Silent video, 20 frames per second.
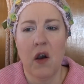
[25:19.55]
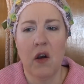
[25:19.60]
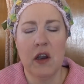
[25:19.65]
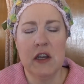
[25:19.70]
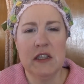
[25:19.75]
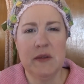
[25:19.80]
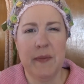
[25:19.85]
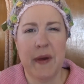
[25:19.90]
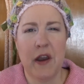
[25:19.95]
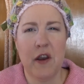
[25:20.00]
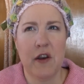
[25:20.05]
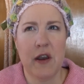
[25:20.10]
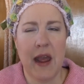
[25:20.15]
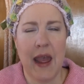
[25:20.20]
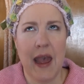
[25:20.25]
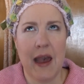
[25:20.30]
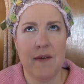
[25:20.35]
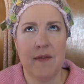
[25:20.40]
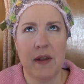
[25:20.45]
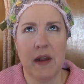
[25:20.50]
Always better to
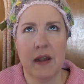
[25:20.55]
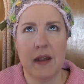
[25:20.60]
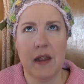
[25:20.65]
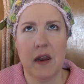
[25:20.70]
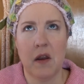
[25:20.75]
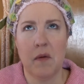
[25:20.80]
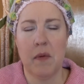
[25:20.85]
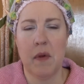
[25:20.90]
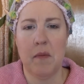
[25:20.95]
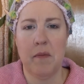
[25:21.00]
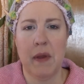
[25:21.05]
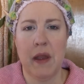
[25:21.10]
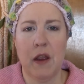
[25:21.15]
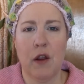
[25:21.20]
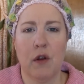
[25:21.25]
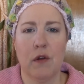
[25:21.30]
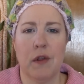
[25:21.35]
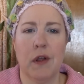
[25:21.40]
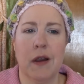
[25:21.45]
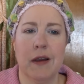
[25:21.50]
have it a little bit
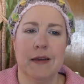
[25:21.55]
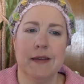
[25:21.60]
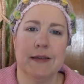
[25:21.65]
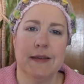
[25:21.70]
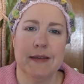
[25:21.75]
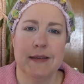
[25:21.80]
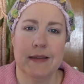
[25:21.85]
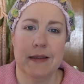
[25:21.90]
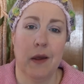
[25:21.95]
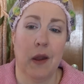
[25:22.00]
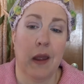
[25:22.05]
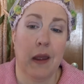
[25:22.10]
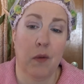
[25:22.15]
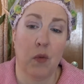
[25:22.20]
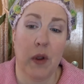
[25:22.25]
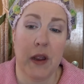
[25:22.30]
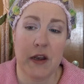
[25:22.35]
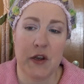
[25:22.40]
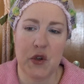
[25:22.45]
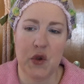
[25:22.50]
bigger as long as it's
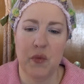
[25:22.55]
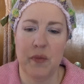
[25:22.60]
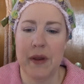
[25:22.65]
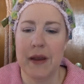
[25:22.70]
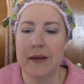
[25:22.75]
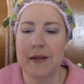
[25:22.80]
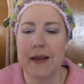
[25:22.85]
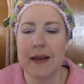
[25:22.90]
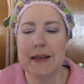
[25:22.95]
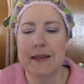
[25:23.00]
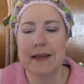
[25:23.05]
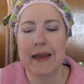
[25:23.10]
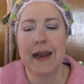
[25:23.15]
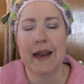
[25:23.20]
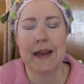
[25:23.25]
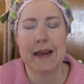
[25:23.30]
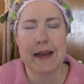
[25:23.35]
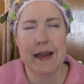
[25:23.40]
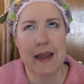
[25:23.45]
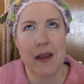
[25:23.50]
like way too big. Like I said,
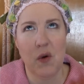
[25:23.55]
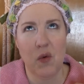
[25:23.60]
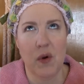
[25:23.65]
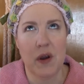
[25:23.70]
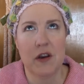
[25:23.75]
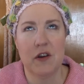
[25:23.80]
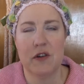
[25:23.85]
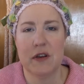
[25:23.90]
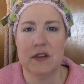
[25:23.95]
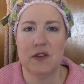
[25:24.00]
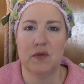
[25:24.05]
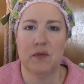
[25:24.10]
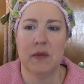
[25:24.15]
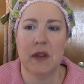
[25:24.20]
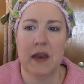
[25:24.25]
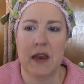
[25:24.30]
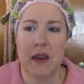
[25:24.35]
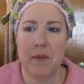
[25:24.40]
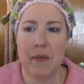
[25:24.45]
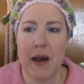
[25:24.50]
I did get one dress
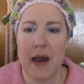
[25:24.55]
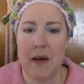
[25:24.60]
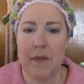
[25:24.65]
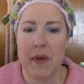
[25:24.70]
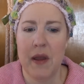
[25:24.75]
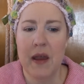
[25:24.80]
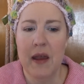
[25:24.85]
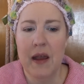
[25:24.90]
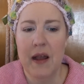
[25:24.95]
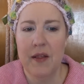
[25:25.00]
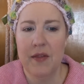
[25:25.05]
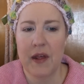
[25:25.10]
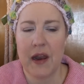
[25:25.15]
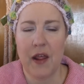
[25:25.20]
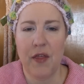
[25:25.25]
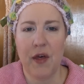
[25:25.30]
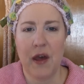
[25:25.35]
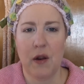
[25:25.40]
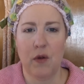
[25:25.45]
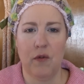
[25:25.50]
from Lindy Bop that
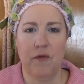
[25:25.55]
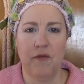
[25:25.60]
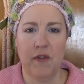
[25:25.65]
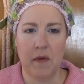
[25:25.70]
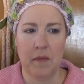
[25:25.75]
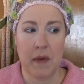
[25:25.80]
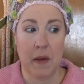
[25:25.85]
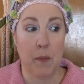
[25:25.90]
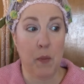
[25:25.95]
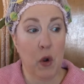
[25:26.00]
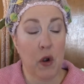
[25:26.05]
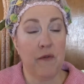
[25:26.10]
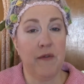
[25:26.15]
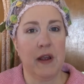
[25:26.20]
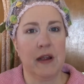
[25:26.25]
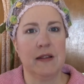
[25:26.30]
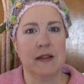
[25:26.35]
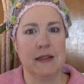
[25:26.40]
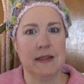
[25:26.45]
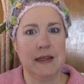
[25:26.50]
I thought it would fit me
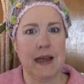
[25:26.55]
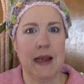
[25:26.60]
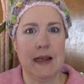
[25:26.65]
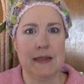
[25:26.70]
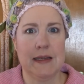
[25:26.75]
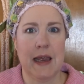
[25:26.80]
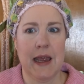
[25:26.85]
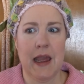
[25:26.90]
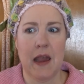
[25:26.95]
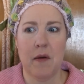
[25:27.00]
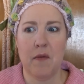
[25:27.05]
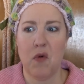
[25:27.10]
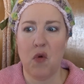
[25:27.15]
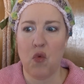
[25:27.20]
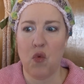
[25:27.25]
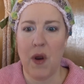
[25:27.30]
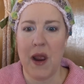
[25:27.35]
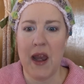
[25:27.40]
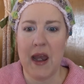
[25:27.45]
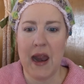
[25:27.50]
perfect the size I am
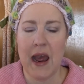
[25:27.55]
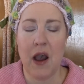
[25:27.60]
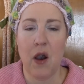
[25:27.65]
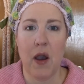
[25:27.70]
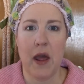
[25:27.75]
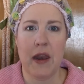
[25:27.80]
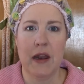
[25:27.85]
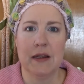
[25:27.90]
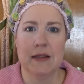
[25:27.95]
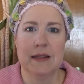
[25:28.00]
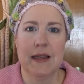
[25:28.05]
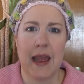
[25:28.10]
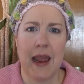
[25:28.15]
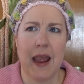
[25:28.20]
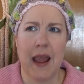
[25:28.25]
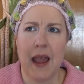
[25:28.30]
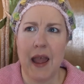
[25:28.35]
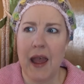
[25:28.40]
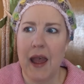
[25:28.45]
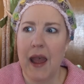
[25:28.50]
right now. And it's
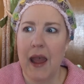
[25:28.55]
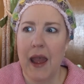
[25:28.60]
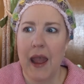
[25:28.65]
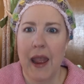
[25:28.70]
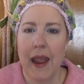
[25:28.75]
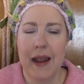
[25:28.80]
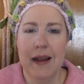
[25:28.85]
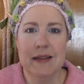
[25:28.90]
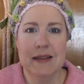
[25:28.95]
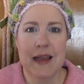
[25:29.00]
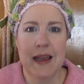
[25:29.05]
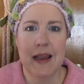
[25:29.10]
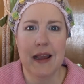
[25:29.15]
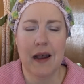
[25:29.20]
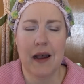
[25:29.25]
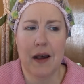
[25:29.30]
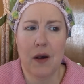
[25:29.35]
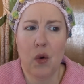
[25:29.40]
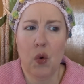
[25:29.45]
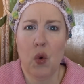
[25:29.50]
like, it's
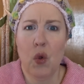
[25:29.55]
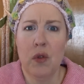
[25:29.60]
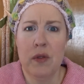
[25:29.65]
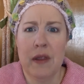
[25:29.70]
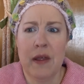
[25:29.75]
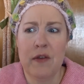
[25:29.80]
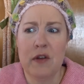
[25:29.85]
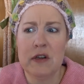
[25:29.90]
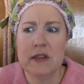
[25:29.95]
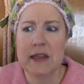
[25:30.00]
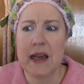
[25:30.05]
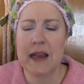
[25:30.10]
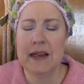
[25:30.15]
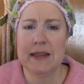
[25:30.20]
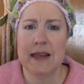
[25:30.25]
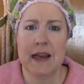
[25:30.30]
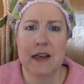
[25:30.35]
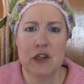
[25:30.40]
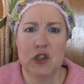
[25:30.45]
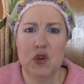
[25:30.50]
like a whole nother
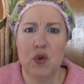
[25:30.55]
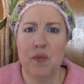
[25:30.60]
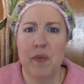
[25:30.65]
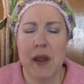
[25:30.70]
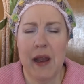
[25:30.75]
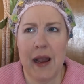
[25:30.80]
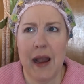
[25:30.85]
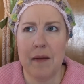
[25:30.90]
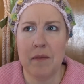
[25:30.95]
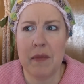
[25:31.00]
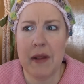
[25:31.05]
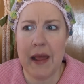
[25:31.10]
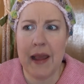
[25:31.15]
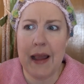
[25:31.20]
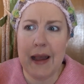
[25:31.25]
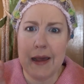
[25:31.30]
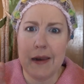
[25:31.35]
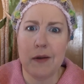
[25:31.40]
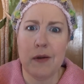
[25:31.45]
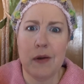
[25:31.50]
size extra big. I'm
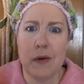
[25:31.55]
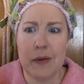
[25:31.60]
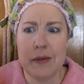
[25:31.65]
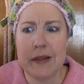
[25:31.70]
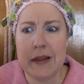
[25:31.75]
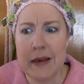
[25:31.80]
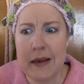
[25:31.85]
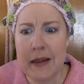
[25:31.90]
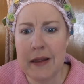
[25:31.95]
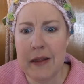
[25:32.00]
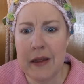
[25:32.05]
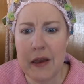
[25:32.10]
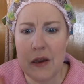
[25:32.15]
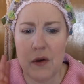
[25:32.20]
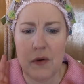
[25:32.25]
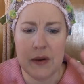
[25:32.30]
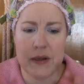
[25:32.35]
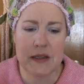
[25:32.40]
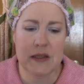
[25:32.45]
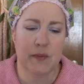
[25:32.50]
like, I don't know what the
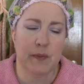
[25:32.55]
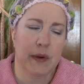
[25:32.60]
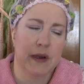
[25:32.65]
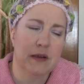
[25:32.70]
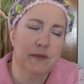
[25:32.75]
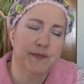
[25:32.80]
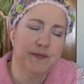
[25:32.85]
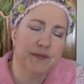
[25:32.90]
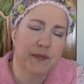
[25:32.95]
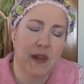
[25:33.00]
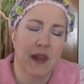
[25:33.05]
dealio is, but